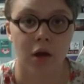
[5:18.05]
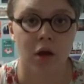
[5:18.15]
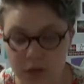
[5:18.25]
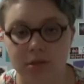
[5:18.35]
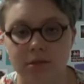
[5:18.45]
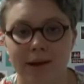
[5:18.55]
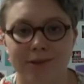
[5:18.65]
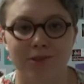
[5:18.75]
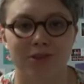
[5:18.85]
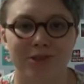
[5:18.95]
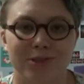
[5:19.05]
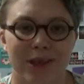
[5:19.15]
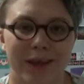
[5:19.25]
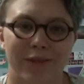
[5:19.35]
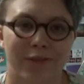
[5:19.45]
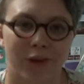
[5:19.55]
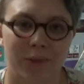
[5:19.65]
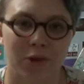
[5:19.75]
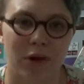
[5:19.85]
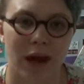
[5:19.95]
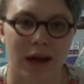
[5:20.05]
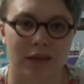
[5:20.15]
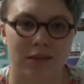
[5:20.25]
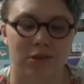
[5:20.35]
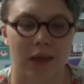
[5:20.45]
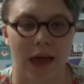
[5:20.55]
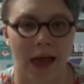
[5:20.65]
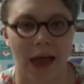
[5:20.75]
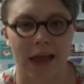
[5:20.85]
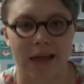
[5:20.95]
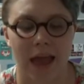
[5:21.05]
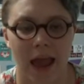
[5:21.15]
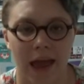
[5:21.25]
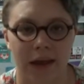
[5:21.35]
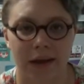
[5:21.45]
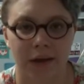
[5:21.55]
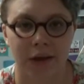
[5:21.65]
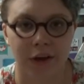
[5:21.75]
This is also just to like inform you guys so that I can